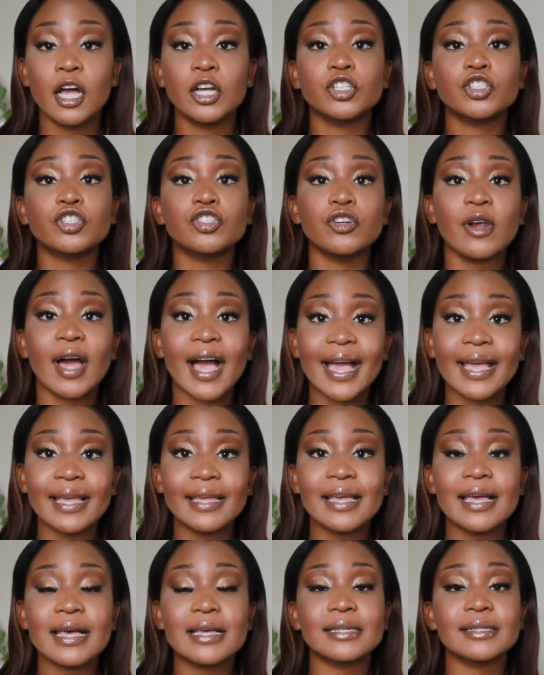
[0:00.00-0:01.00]
Try
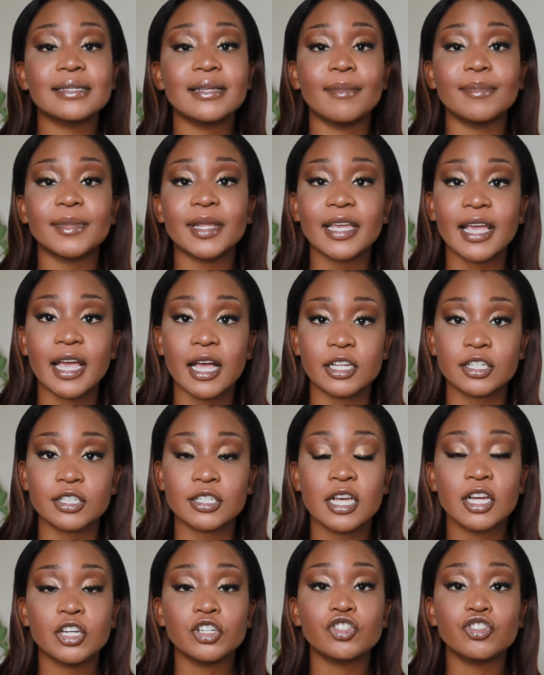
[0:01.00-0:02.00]
something else.
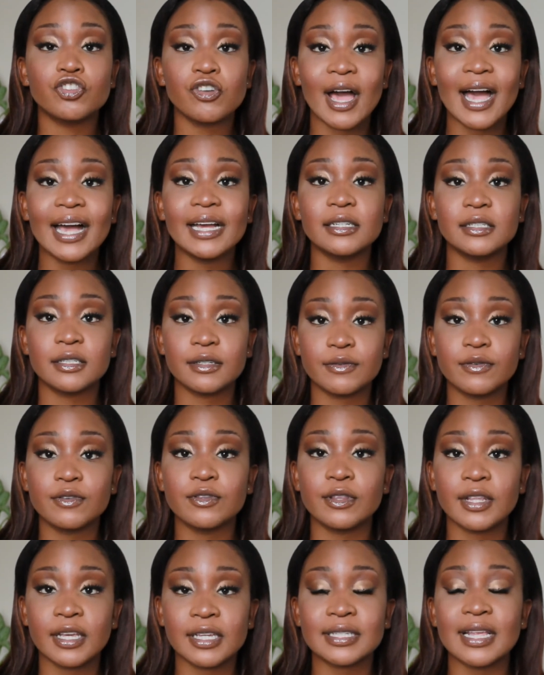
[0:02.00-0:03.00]
Try
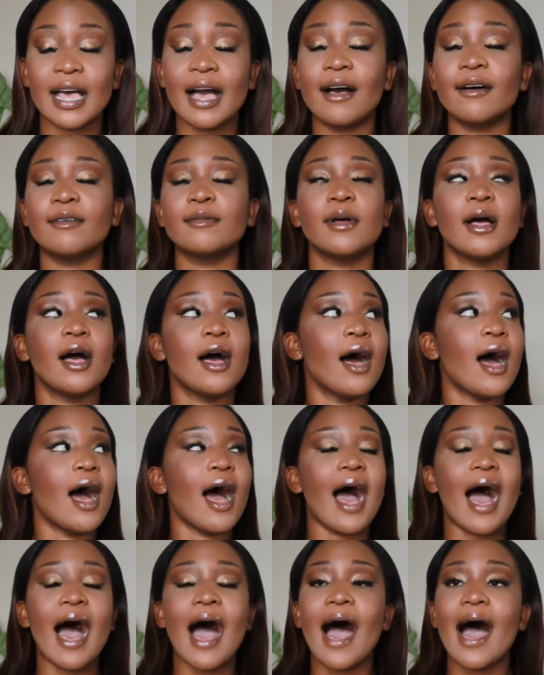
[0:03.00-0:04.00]
different things.
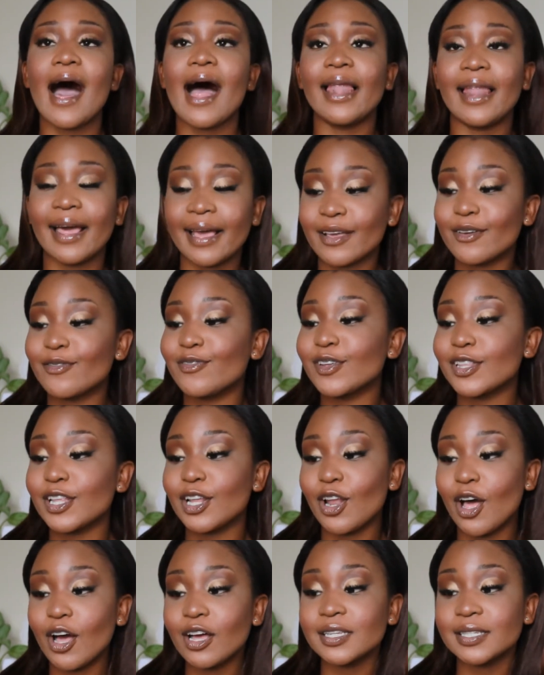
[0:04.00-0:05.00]
Like for the
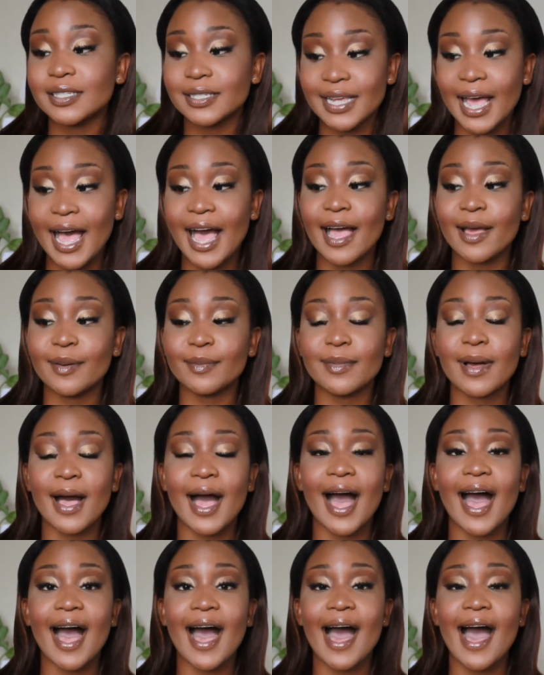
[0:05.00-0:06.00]
longest time,
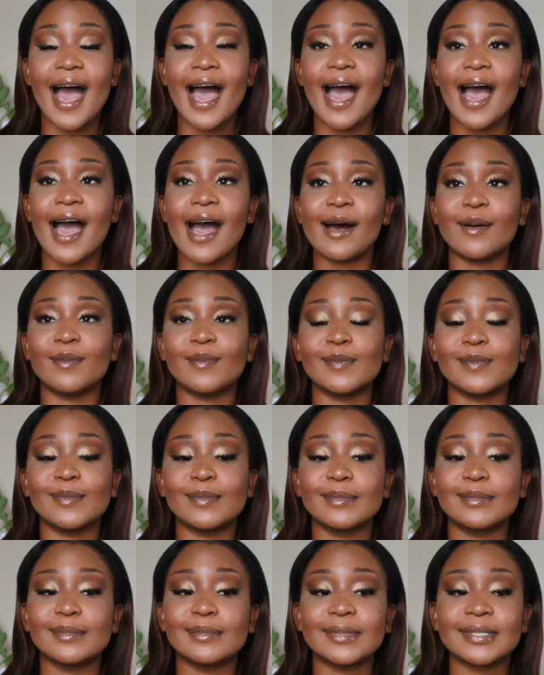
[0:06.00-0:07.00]

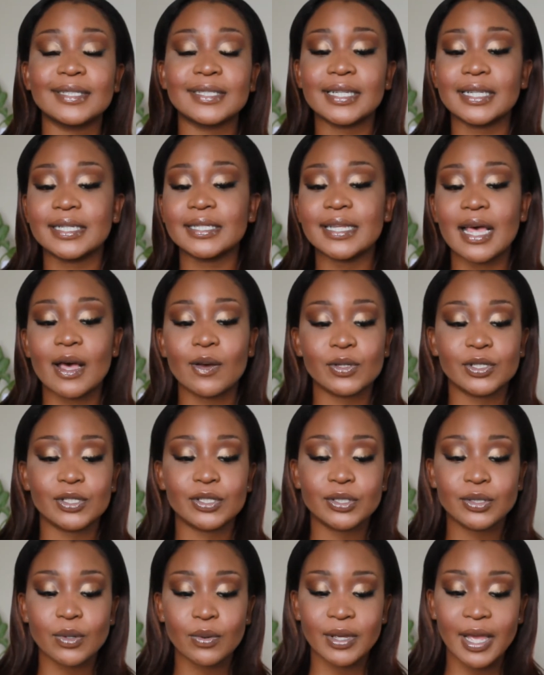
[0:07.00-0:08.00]
since I was
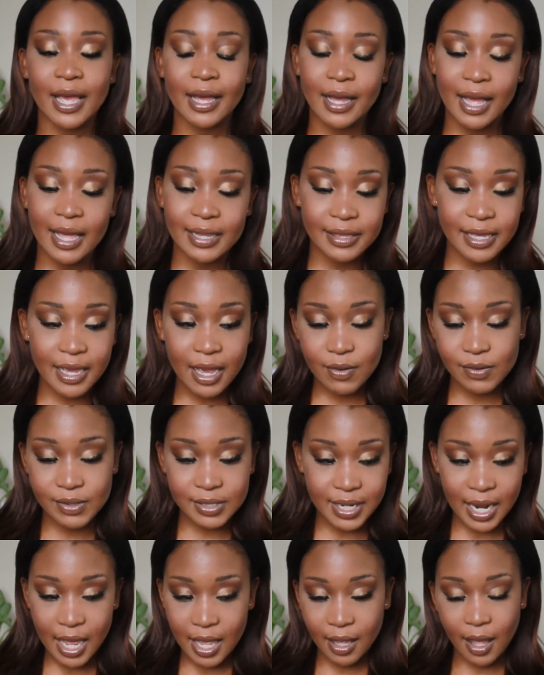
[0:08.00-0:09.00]
so young, I think I
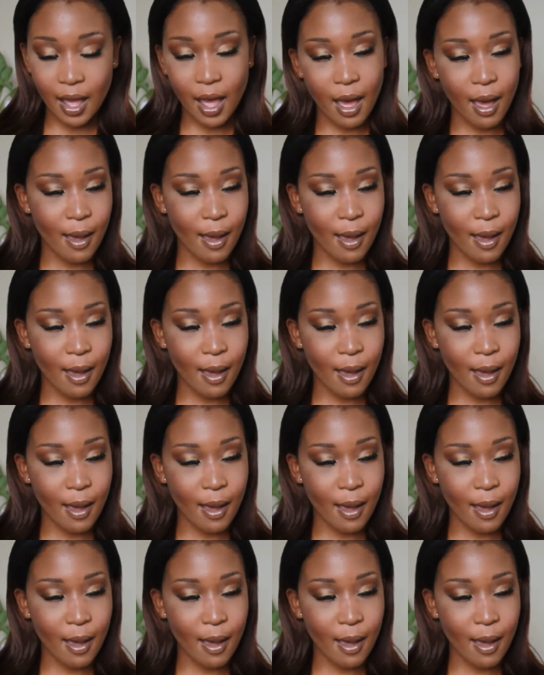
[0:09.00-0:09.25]
was like